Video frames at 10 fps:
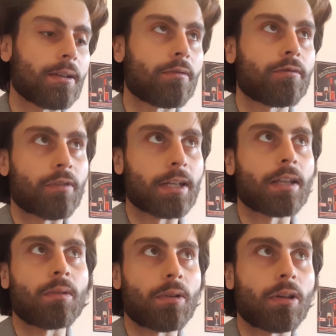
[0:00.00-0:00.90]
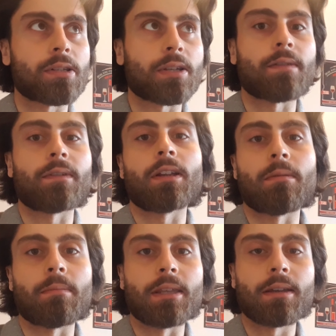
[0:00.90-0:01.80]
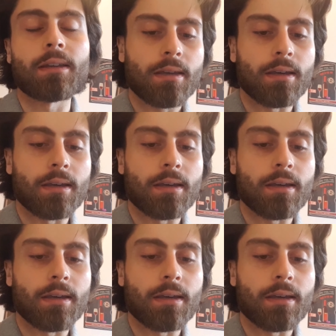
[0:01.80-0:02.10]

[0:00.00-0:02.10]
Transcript: And on Friday I'll also have another meeting.